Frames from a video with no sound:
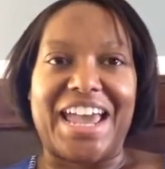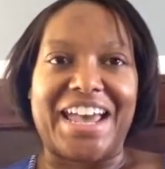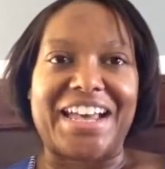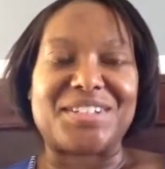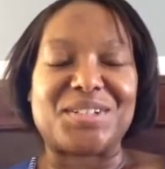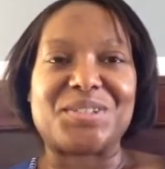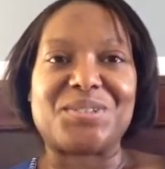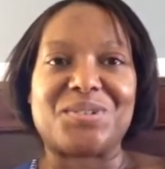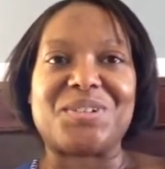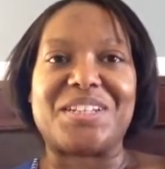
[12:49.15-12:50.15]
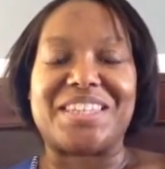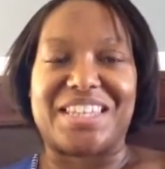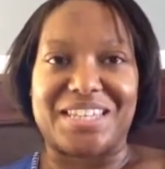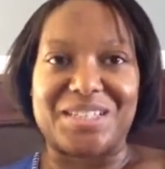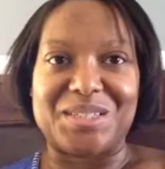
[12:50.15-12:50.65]
at certain
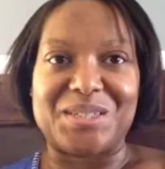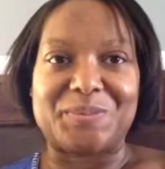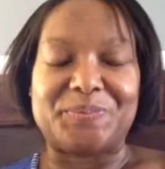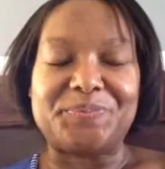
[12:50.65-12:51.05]
things.